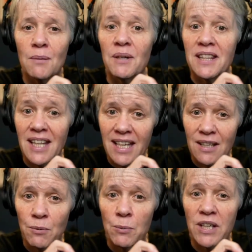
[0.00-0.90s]
But
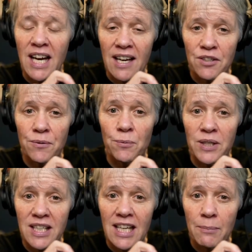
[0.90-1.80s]
then we would have had to
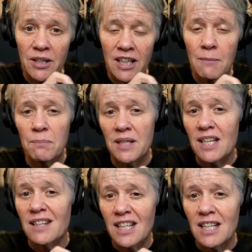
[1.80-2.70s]
rename our company,
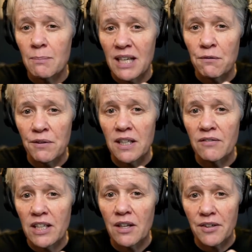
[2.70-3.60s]
and then he made fun of
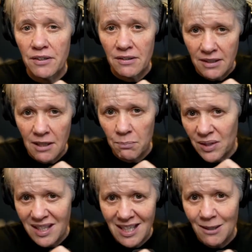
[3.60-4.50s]
another
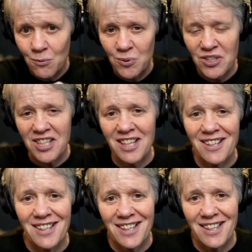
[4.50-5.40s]
company that I won't say